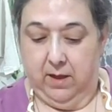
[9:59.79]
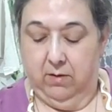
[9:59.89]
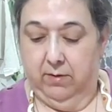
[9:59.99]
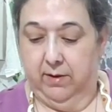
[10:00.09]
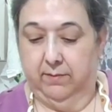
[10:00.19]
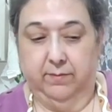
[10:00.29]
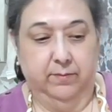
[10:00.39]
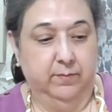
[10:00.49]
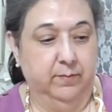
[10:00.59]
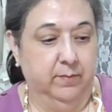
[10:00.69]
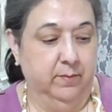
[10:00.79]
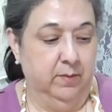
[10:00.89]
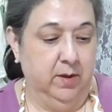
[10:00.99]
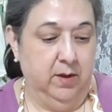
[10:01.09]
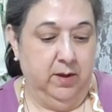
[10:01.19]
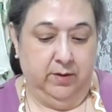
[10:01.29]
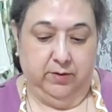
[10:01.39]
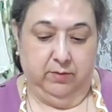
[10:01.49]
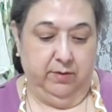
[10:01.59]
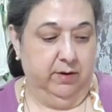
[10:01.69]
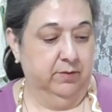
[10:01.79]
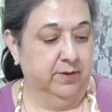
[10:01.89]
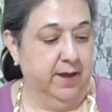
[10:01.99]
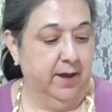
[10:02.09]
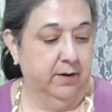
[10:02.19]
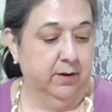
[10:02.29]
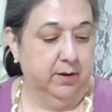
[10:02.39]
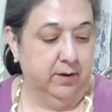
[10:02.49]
Okay, so there's that.